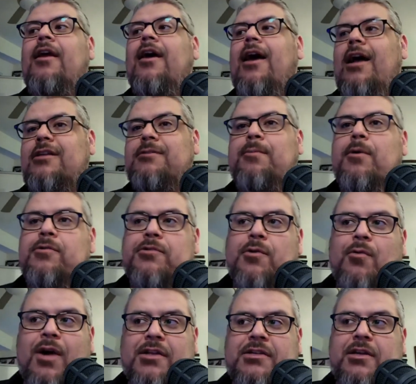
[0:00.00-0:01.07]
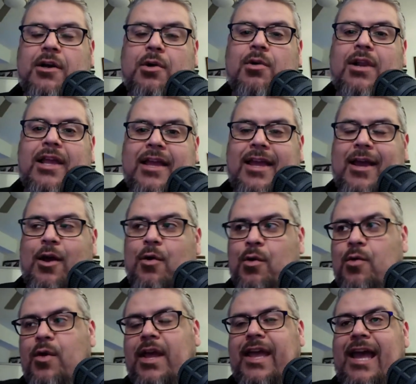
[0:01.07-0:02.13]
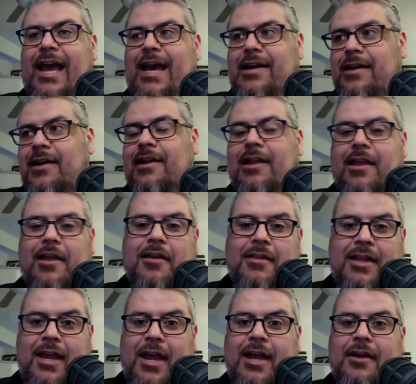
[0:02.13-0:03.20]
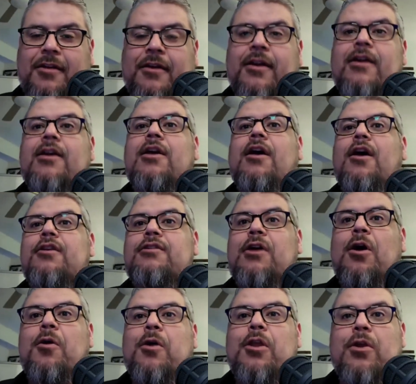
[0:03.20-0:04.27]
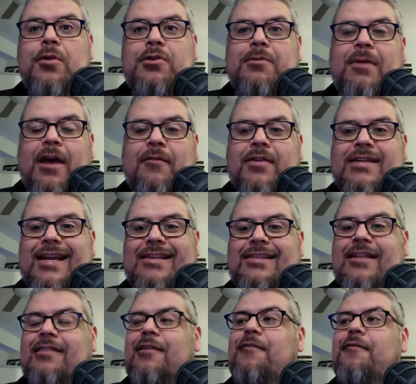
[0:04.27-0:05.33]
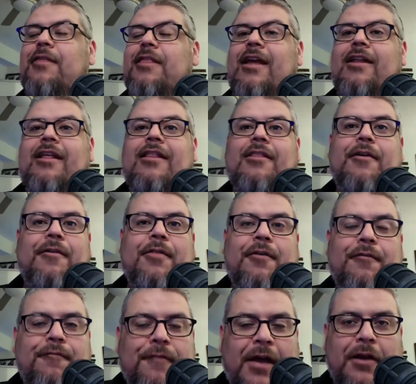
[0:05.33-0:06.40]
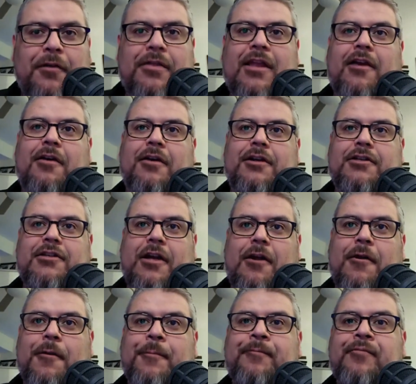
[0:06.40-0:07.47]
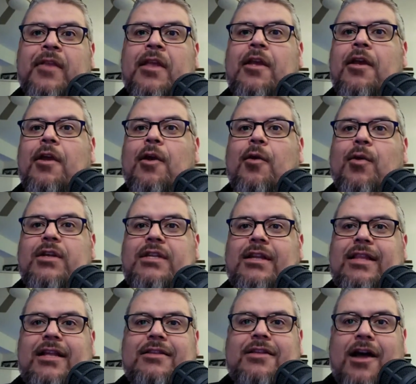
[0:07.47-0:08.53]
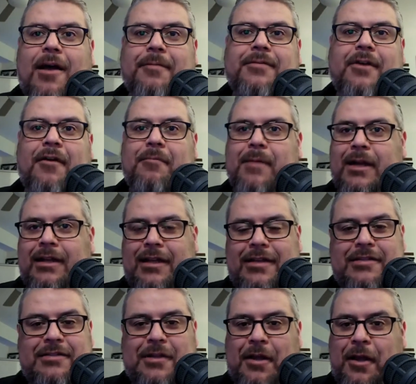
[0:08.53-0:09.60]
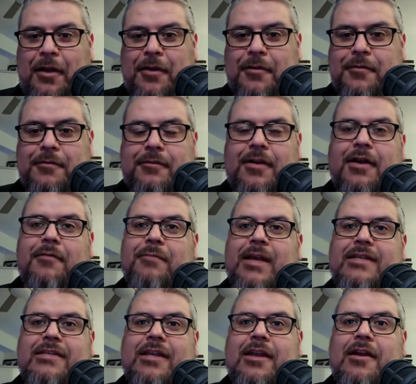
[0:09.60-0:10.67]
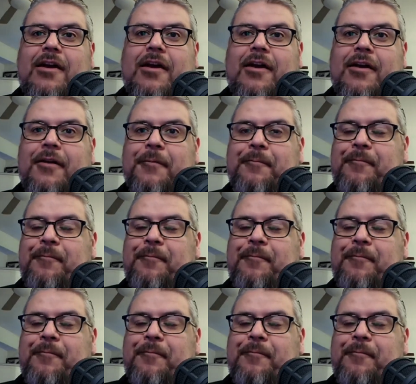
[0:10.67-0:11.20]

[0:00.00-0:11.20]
as opposed to watching a quick ad and clicking on the ad. So YouTube advertising. And then the final thing I'm going to share, which I think tops off my list of basically 10